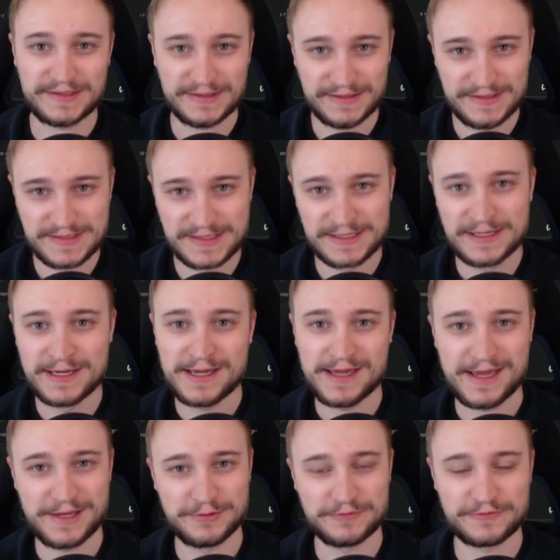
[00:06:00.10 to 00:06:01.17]
easy,
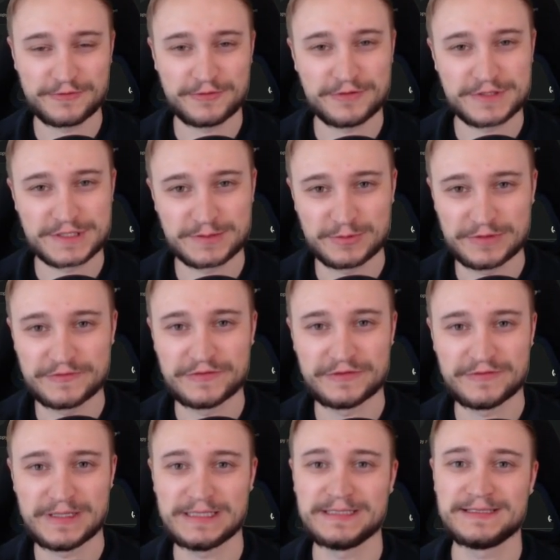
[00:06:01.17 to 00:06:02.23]
and of course with
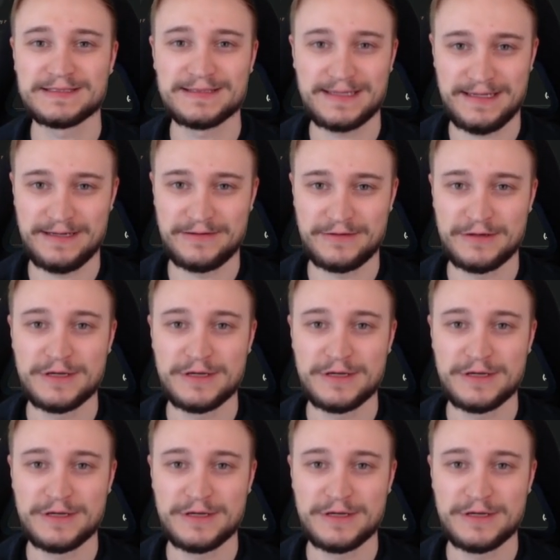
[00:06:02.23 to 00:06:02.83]
valid data.